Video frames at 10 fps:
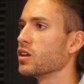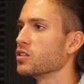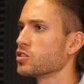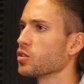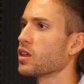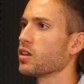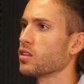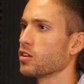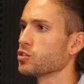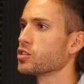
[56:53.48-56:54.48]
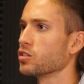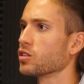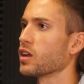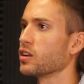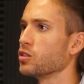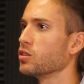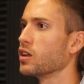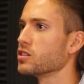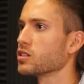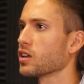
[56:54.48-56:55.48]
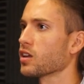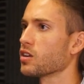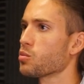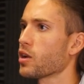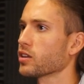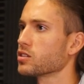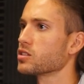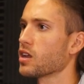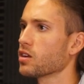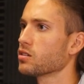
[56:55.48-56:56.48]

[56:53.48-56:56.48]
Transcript: Is so they they're still kind of utilizing that kind of practice now.